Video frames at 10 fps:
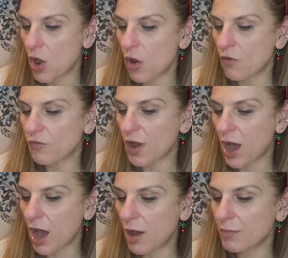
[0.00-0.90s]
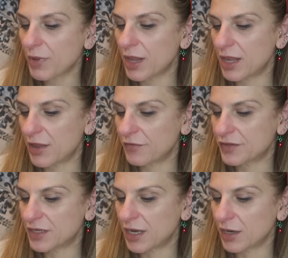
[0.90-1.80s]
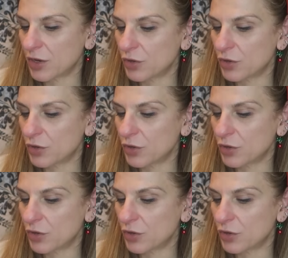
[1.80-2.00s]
of uplifting